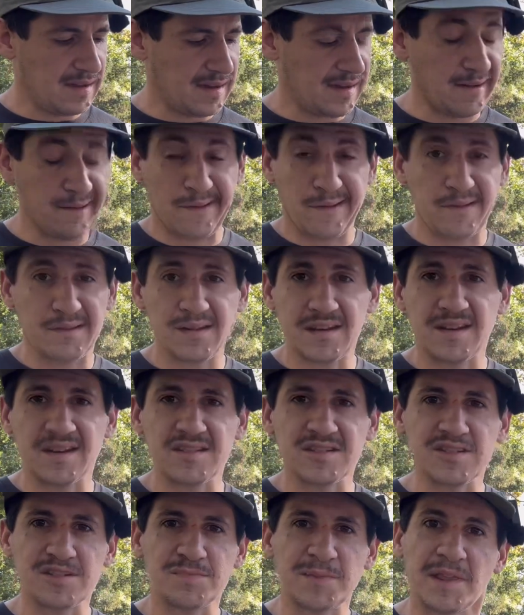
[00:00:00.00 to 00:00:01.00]
I don't know, that could
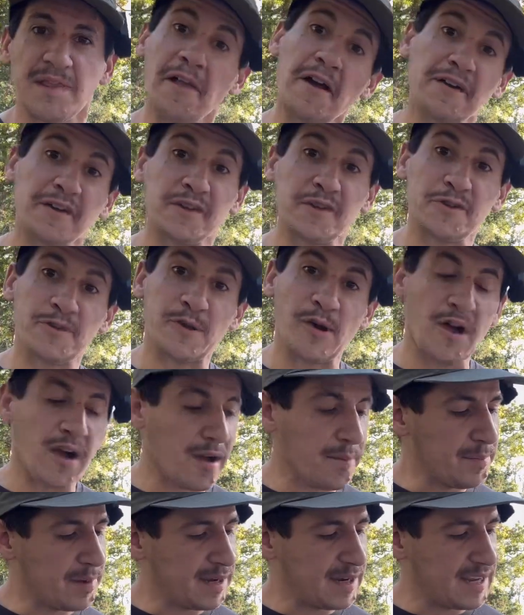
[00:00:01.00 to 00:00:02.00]
have just been luck of the
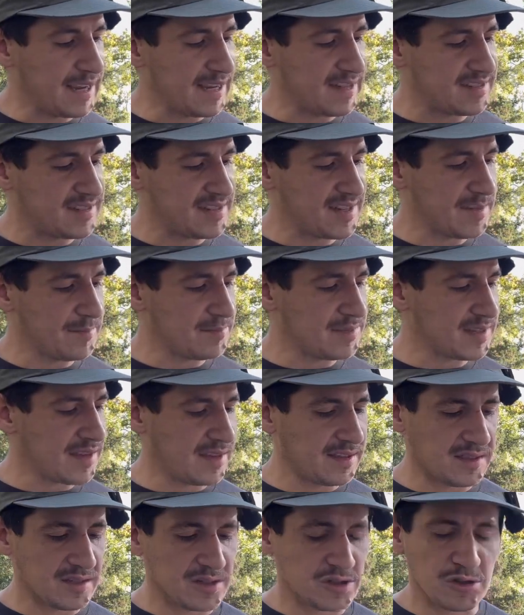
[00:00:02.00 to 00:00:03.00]
draw, but it seems
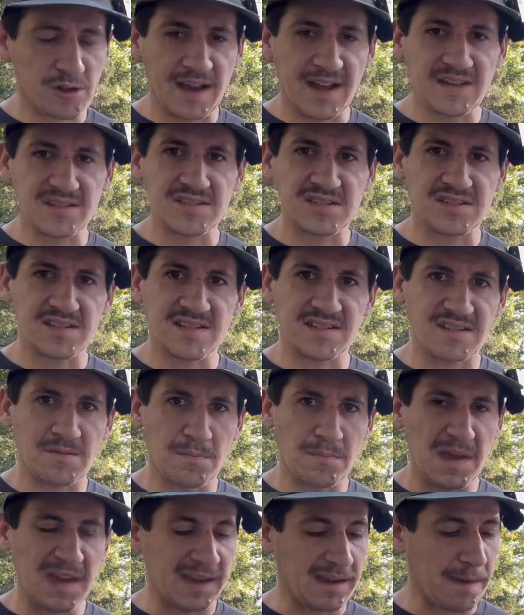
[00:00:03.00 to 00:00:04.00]
like the tread just
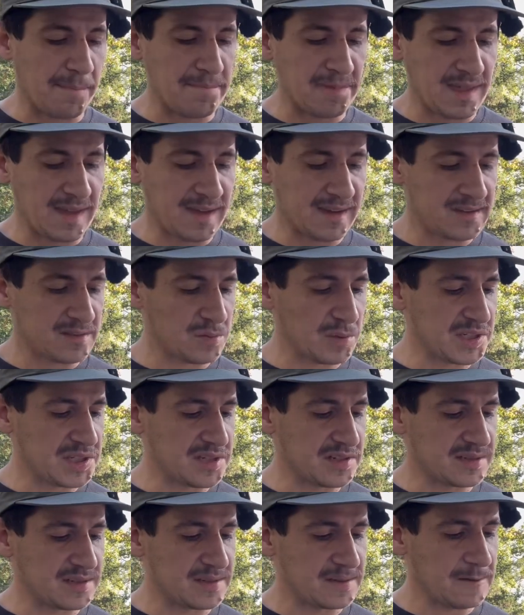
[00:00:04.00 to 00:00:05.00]
doesn't pick up things, which
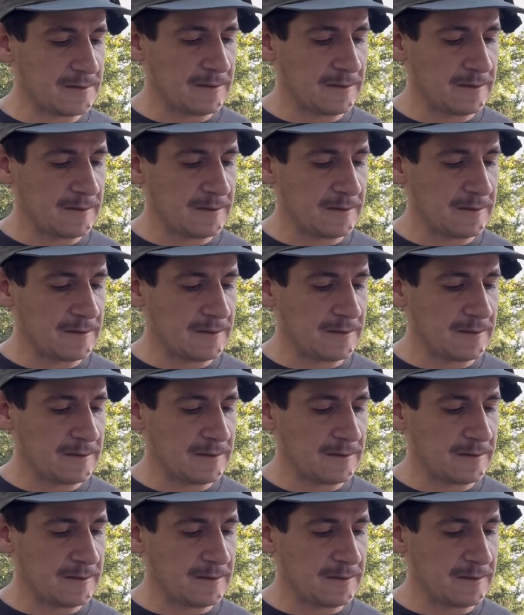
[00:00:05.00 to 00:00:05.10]
is